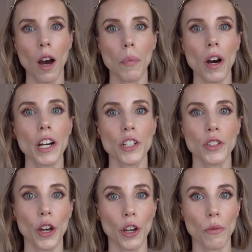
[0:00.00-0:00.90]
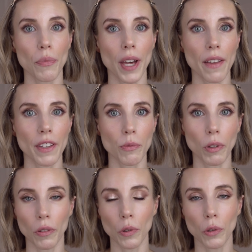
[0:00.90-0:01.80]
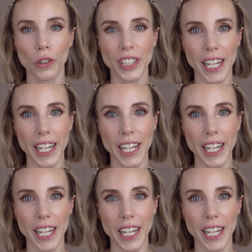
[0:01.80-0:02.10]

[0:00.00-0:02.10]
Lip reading: but I just hope that this won't cause